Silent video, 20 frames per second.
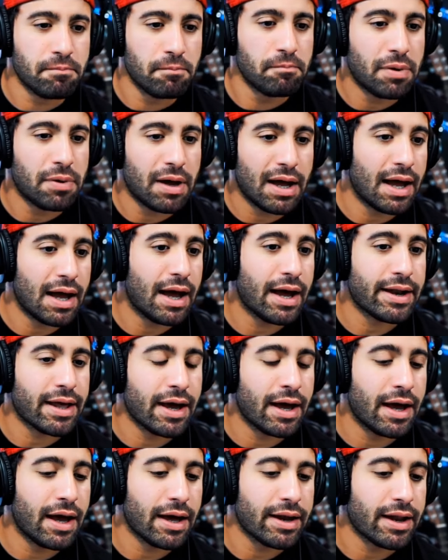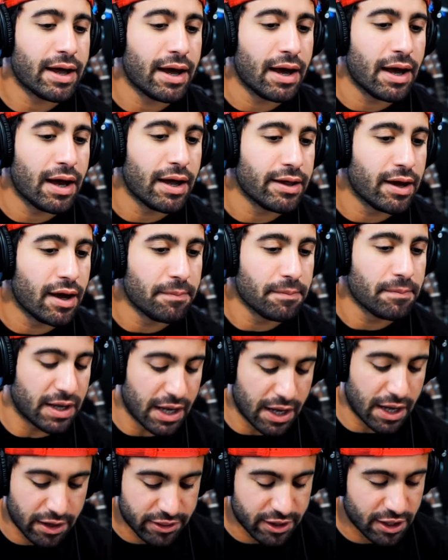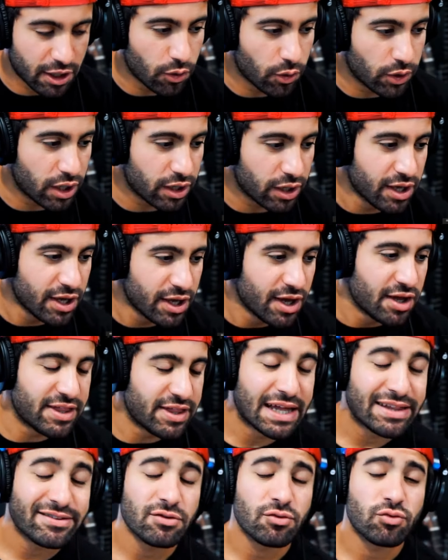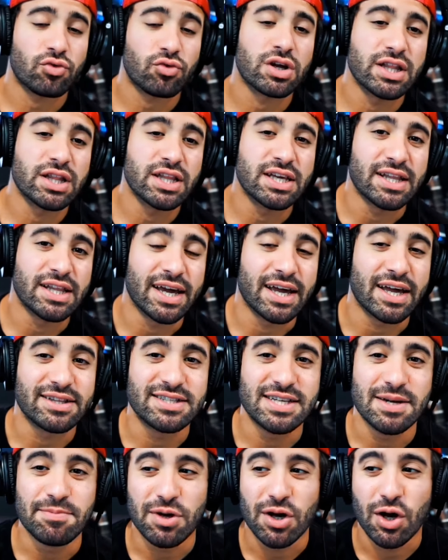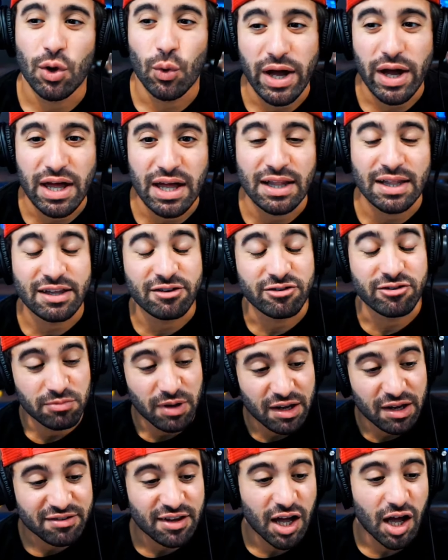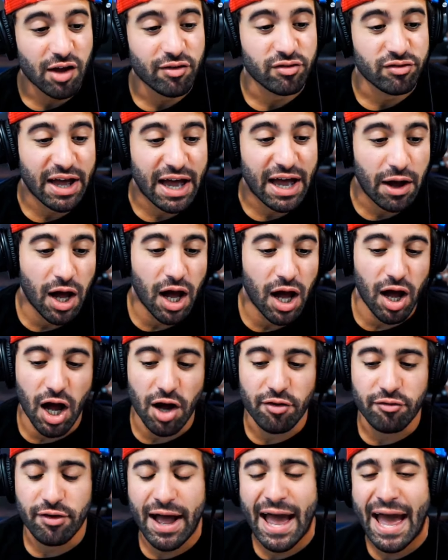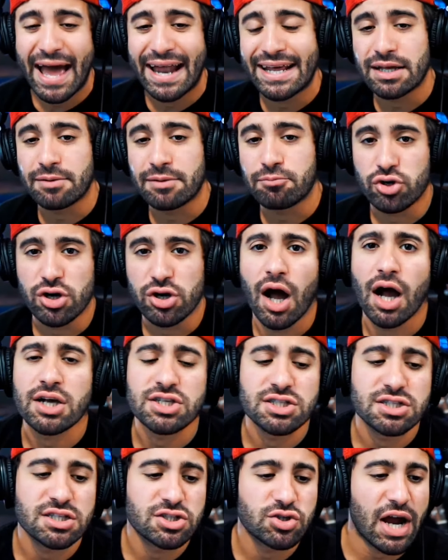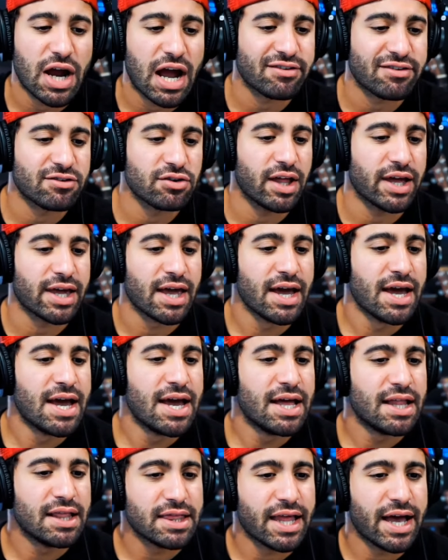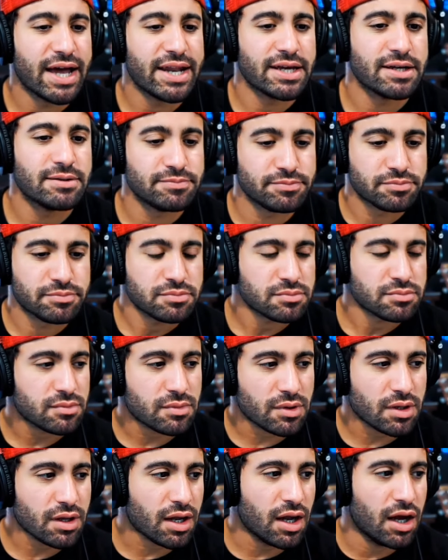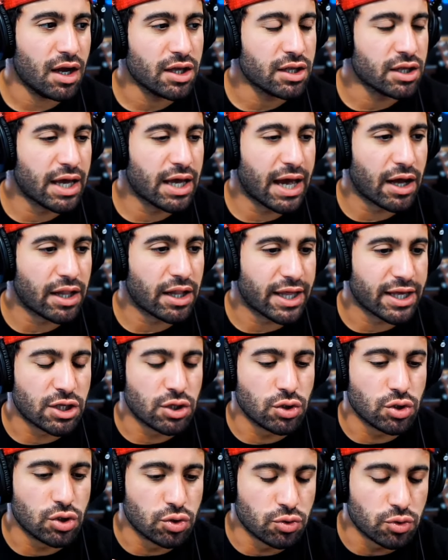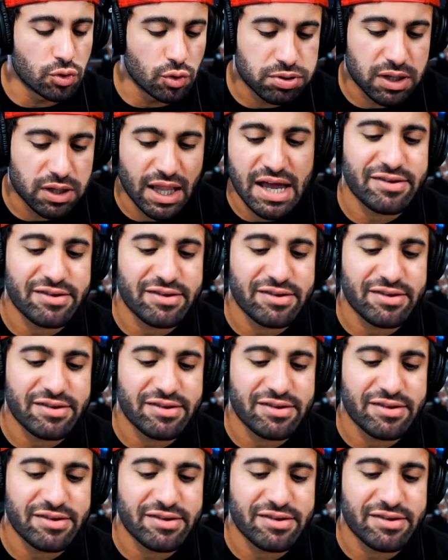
ba da da dum kind of thing going on. That's a really, like, typical way, at least for myself, of how of adding production to tracks. You, like, let it get, like, you play